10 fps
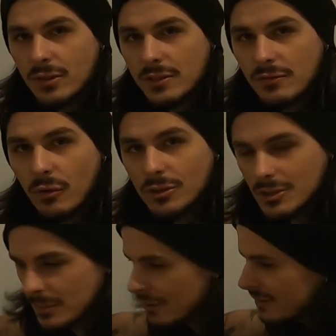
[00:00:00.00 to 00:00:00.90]
Fully
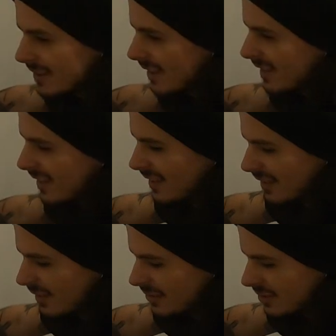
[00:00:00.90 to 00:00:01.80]
Forged build.
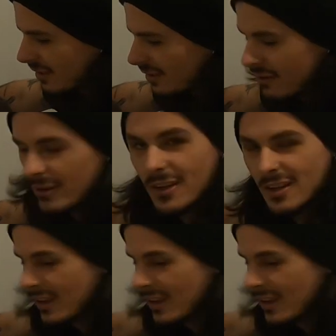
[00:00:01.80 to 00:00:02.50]
So